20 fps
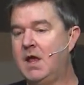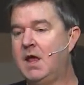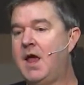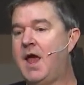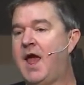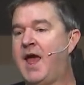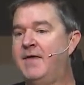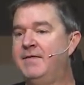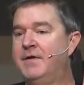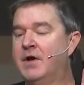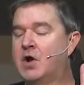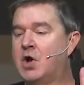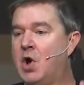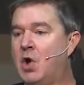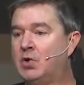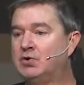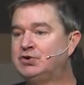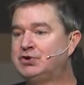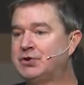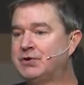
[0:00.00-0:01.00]
And the
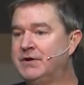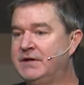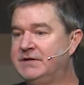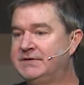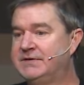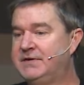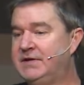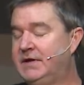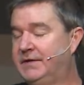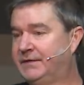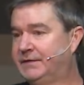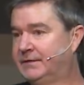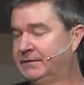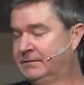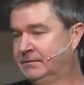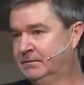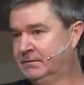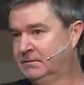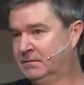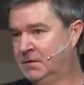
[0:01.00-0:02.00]
culture is this
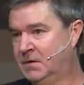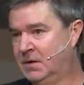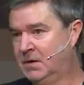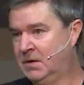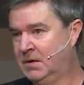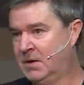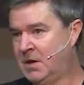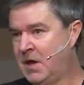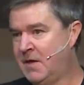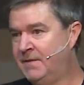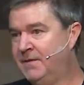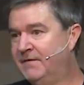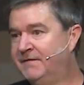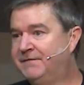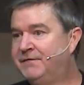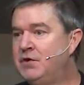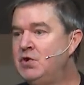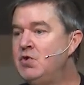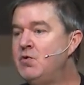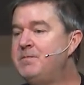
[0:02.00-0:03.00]
the
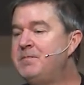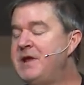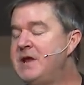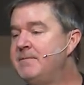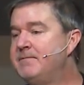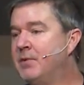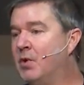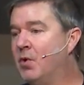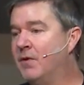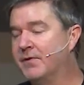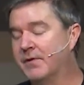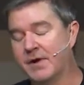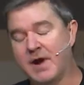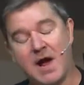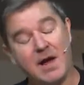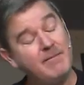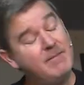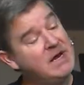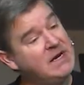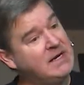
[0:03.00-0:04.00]
few people, and they're
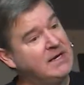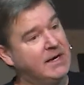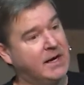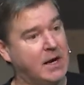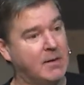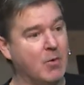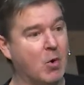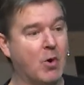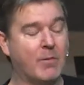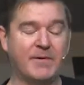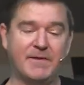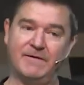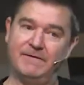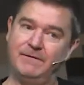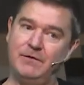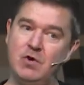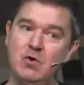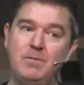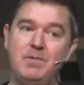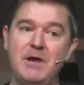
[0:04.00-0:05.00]
not many anymore, but the
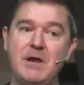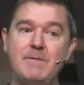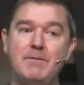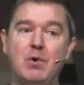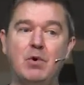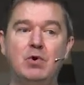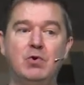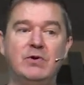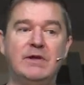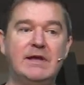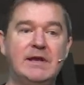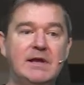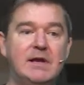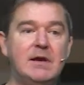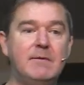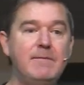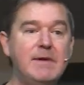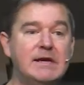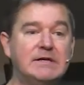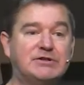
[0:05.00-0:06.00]
few people who get
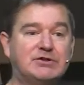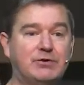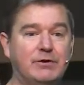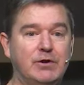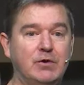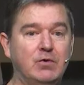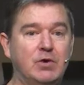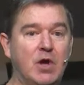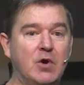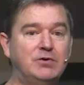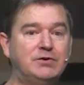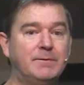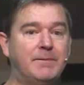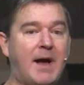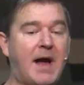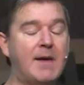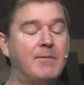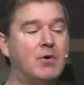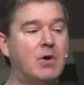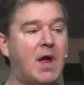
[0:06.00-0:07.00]
into ministry, who go to
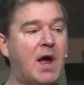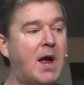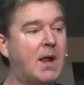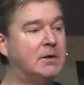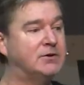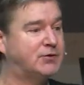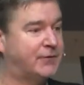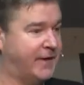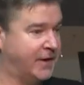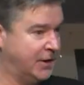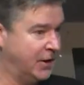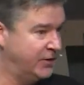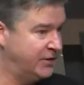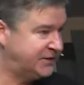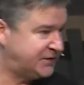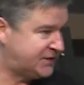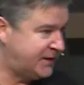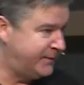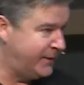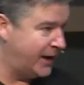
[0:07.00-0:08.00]
Bible college or they go to
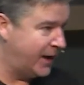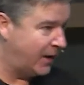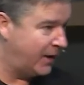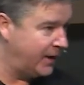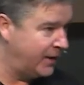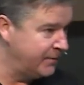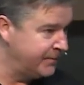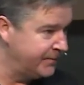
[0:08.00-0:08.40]
seminary,